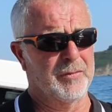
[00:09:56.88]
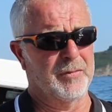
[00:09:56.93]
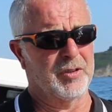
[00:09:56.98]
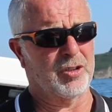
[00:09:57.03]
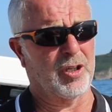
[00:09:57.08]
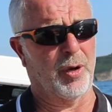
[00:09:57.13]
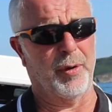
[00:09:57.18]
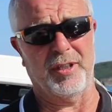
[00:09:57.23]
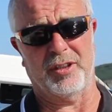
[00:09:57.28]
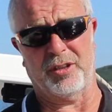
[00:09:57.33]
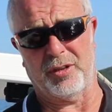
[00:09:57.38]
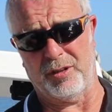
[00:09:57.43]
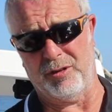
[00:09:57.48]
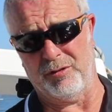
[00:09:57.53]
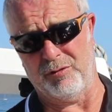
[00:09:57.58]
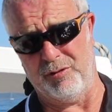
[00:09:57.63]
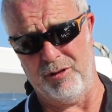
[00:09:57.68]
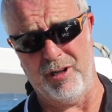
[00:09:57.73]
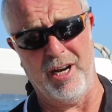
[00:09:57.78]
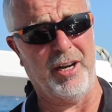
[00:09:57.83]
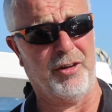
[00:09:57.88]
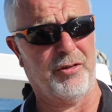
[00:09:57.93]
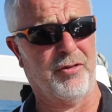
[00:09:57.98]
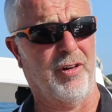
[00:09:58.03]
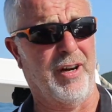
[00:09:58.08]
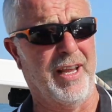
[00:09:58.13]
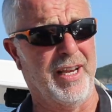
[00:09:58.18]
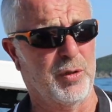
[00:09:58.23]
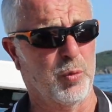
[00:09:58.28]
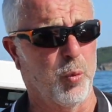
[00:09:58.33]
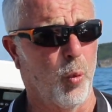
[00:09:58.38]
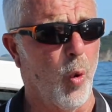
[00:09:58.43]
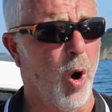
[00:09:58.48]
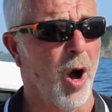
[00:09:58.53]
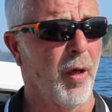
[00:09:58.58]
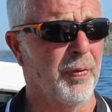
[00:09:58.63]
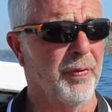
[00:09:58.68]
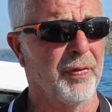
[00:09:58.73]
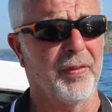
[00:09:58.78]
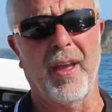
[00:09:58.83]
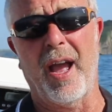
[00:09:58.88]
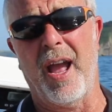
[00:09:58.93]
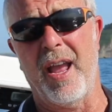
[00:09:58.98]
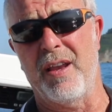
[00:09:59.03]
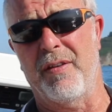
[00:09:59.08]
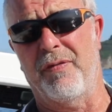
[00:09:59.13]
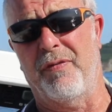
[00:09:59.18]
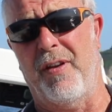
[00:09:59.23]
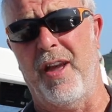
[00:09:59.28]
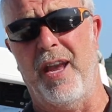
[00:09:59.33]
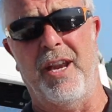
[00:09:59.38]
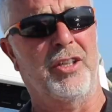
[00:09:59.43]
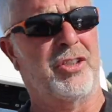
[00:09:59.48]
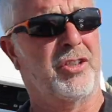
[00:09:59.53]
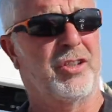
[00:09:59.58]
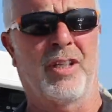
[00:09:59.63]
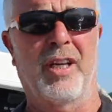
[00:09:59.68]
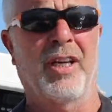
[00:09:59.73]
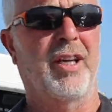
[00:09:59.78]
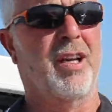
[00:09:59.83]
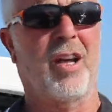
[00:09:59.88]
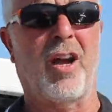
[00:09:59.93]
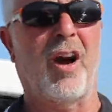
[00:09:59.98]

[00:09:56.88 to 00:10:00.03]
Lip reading: So it's literally one day fish.